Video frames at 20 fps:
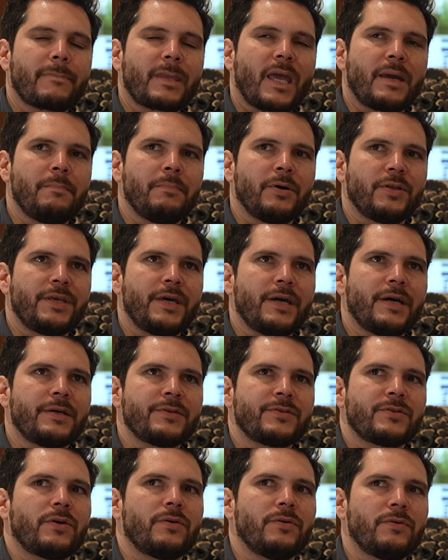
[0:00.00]
But yeah,
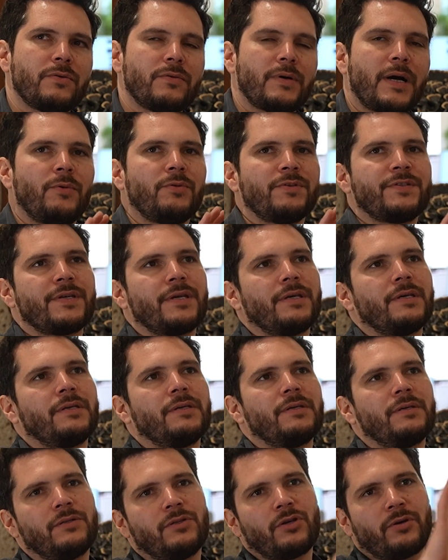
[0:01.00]
so I would
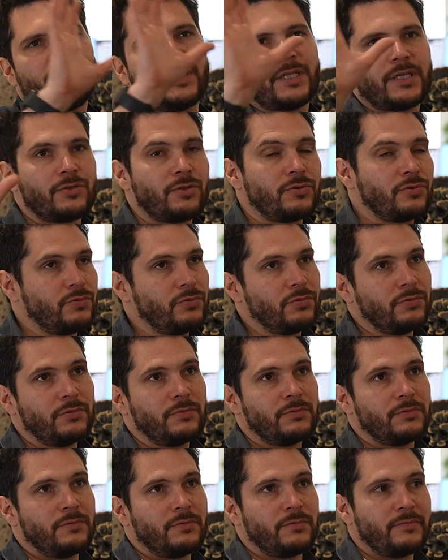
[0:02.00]
say documentation tool,
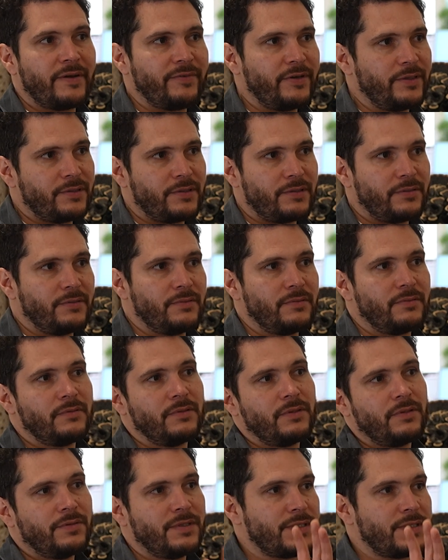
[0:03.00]
Revit,
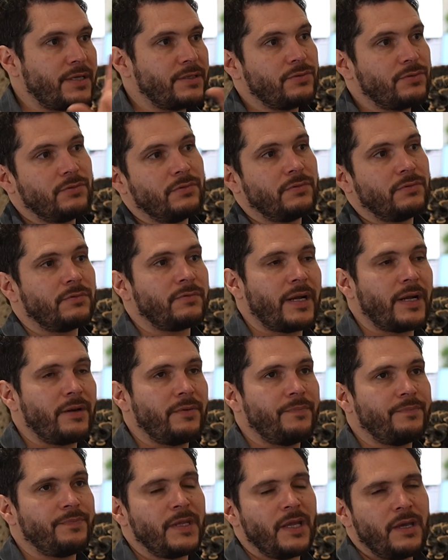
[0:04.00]
design tool, Rhino.
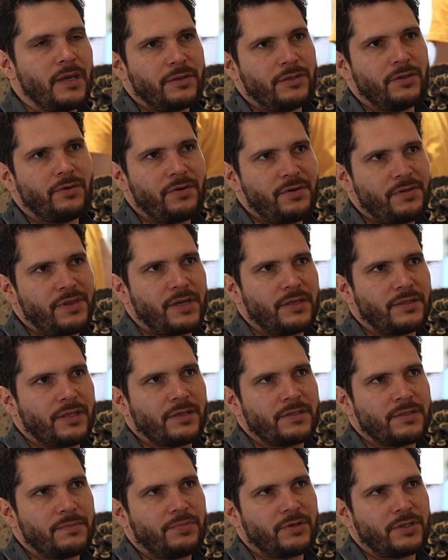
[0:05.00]
The other thing that
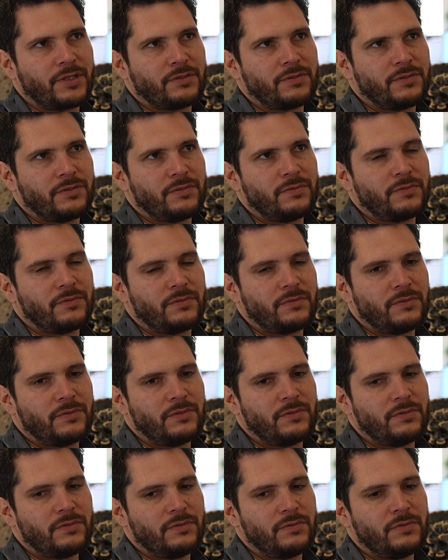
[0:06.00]
is important
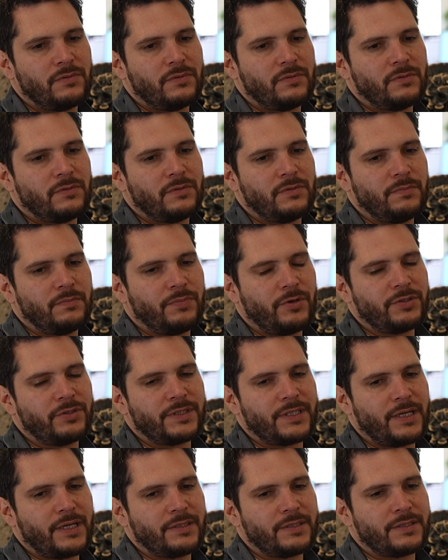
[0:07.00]
to point
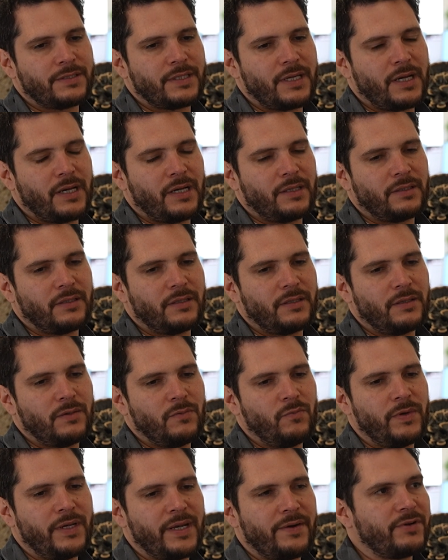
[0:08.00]
at is that
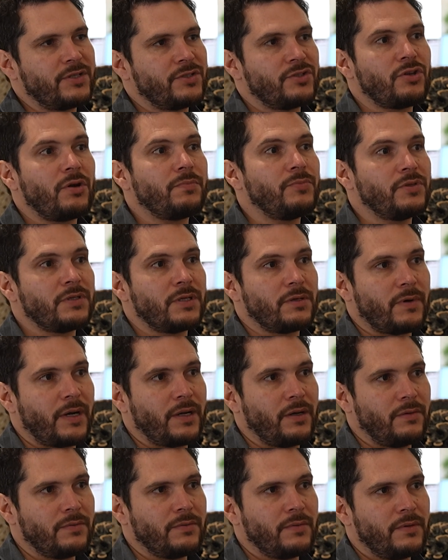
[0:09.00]
we never stop using
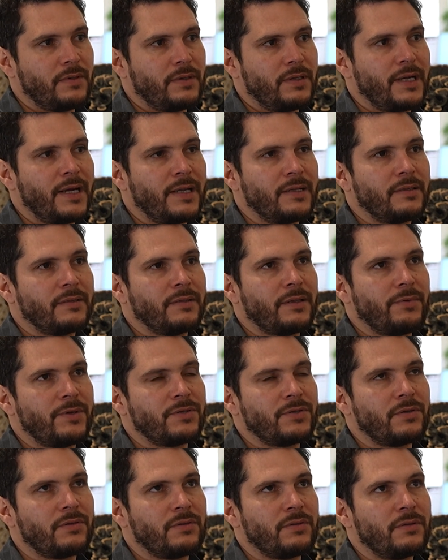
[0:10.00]
Rhino. And the
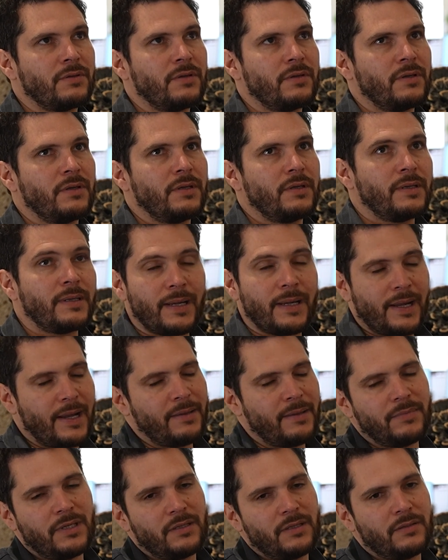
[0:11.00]
reason,
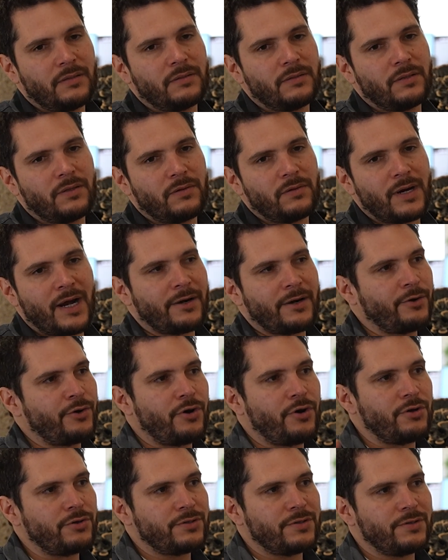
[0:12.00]

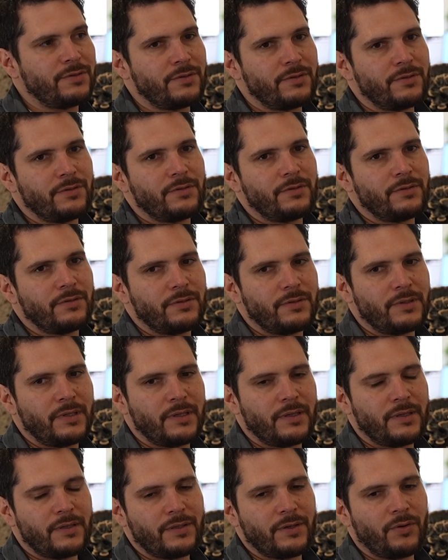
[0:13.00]
across
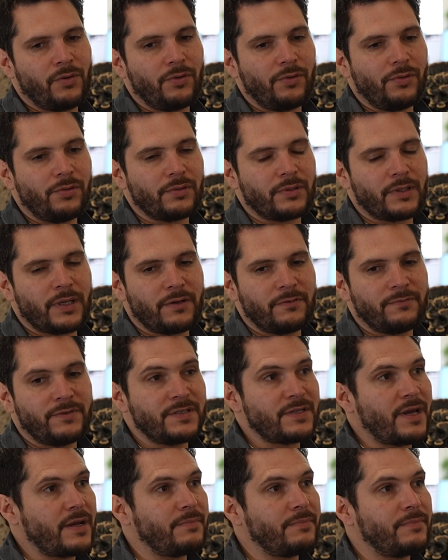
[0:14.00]
the whole kind of
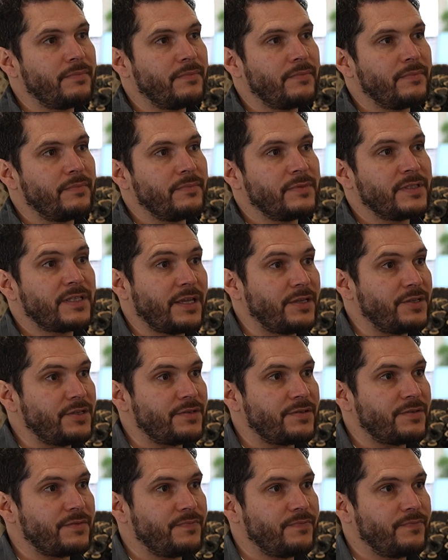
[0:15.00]
design stages,